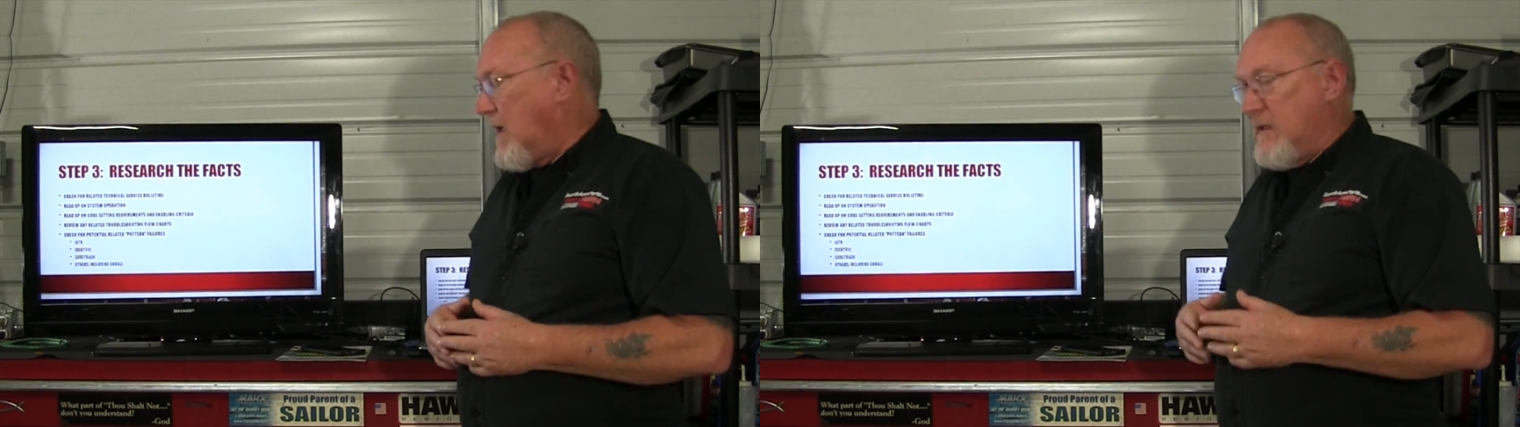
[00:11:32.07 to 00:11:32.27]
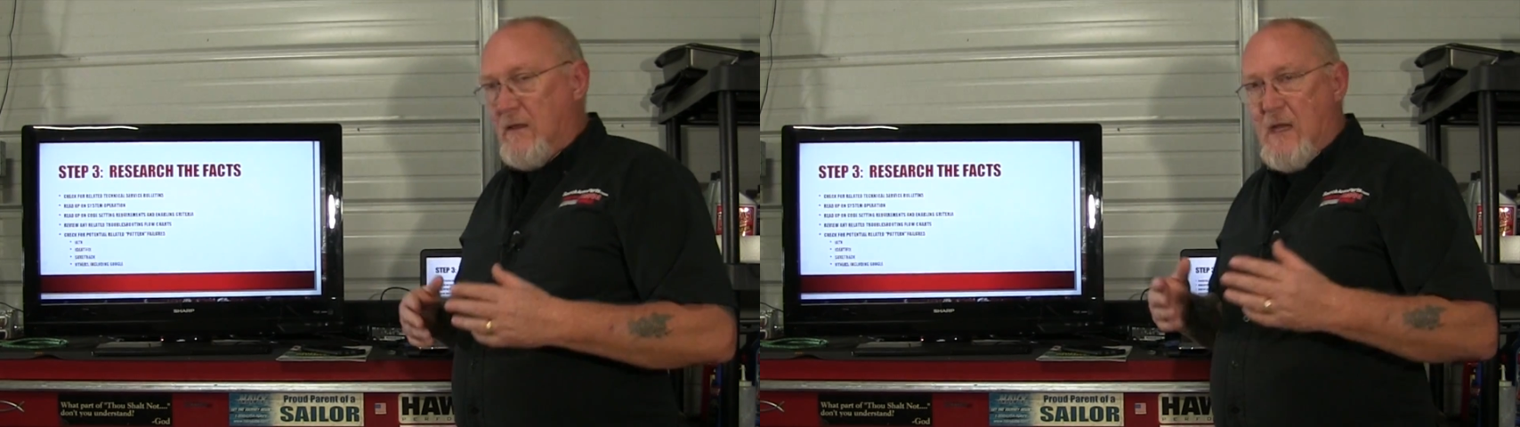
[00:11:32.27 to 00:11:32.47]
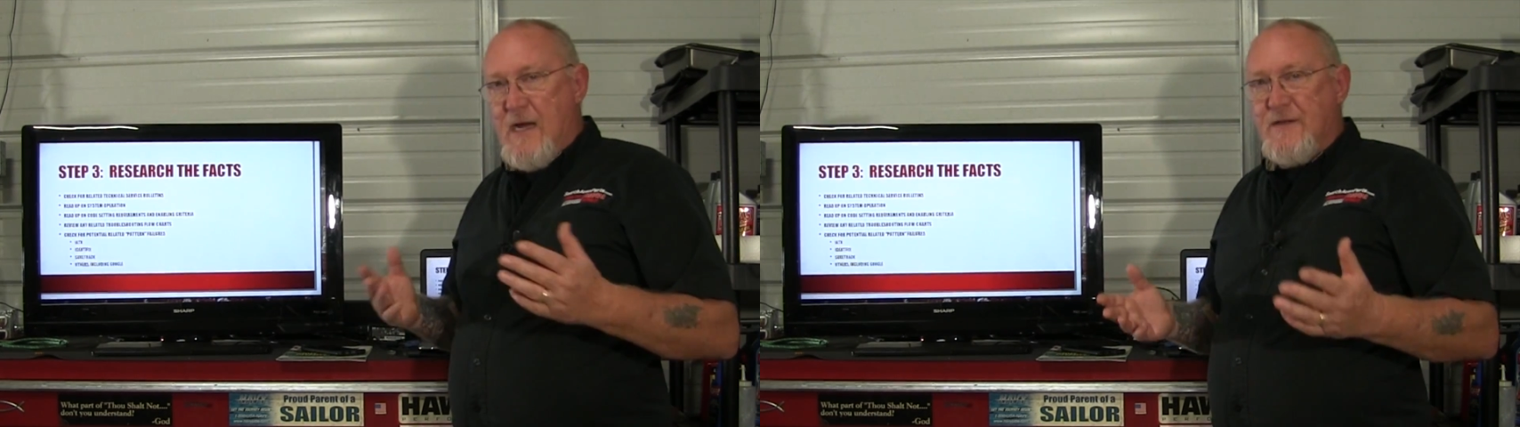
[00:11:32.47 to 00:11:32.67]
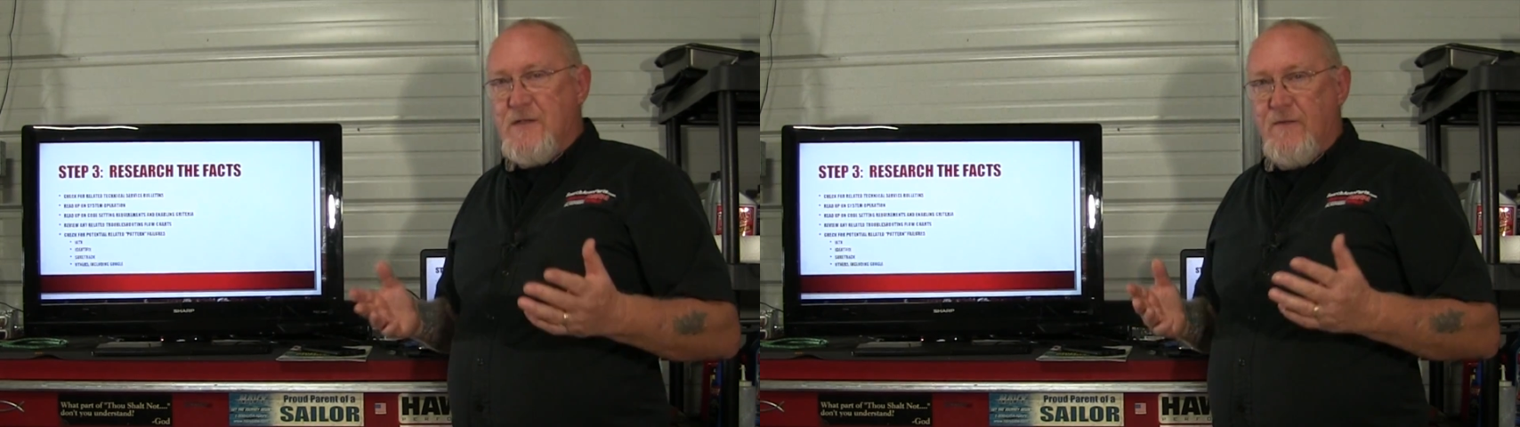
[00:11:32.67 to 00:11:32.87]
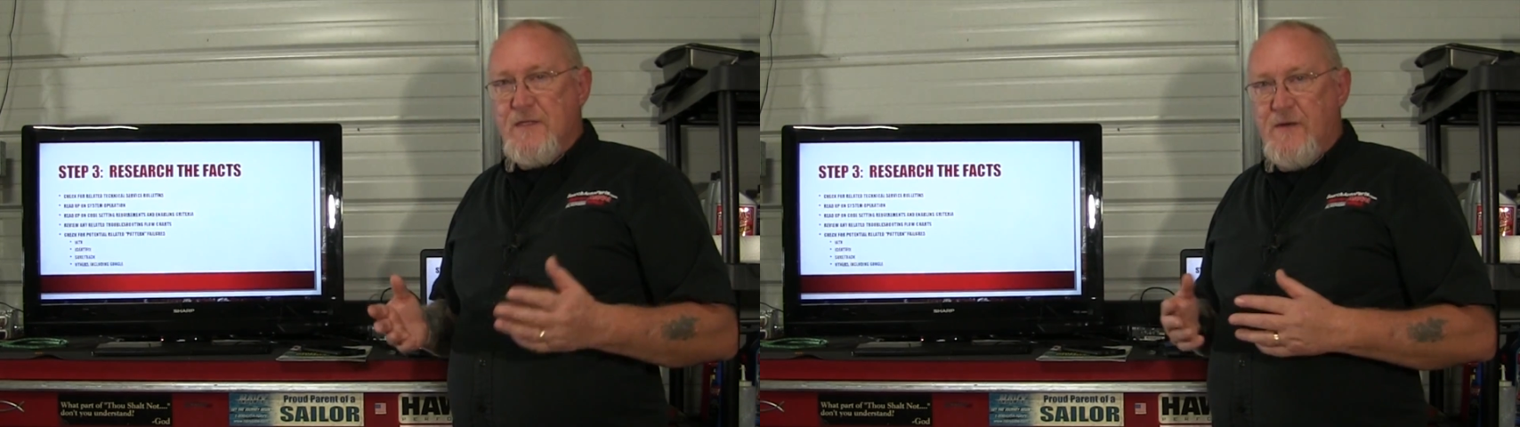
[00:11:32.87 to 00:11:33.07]
a lot of
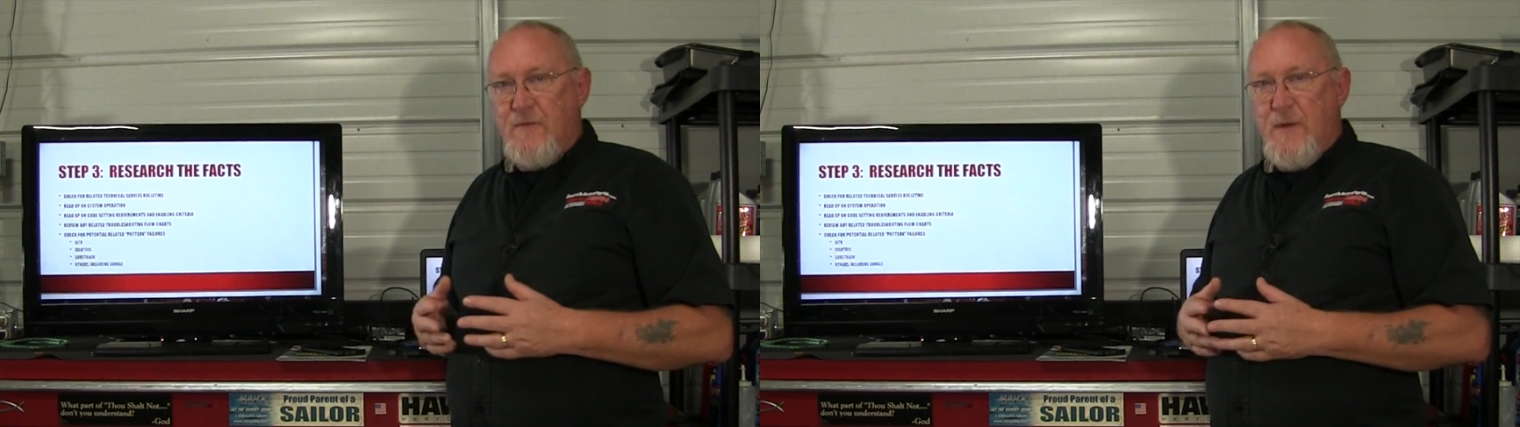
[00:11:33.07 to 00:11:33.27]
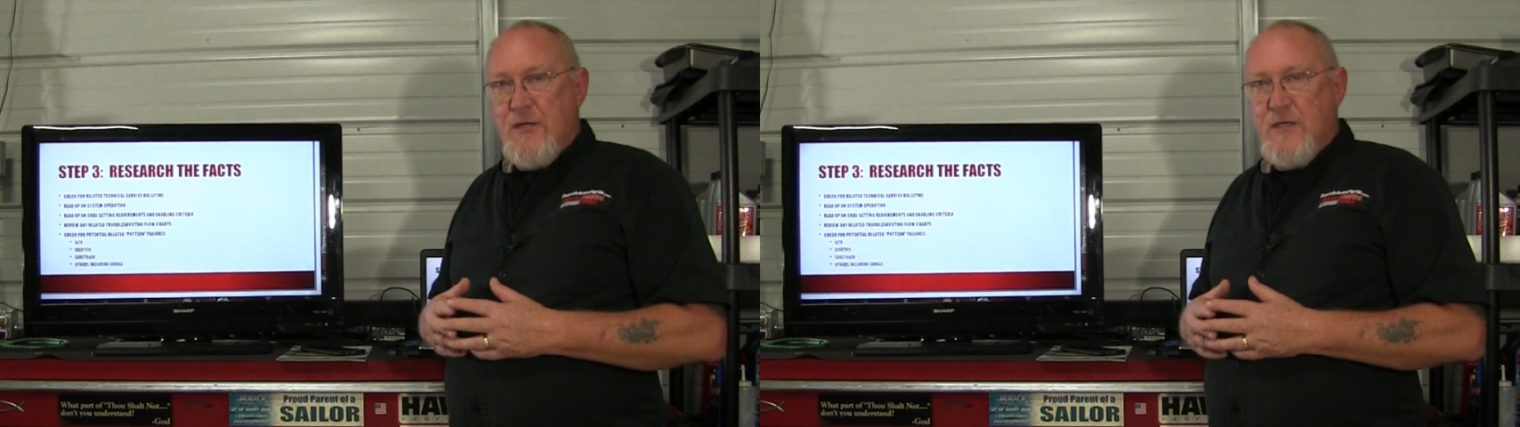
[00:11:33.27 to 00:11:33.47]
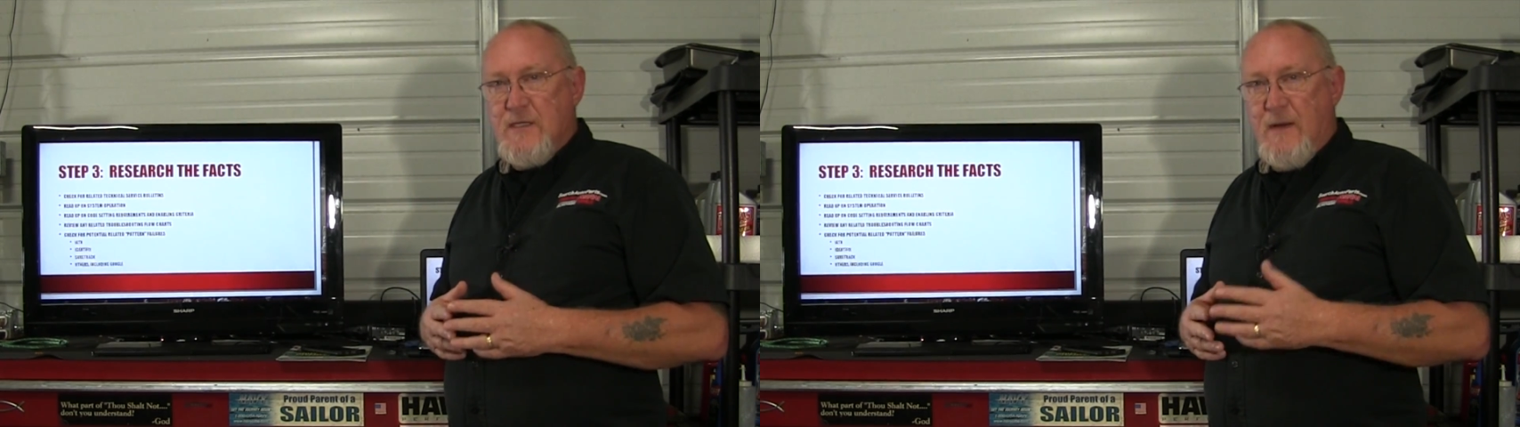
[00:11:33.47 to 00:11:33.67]
service information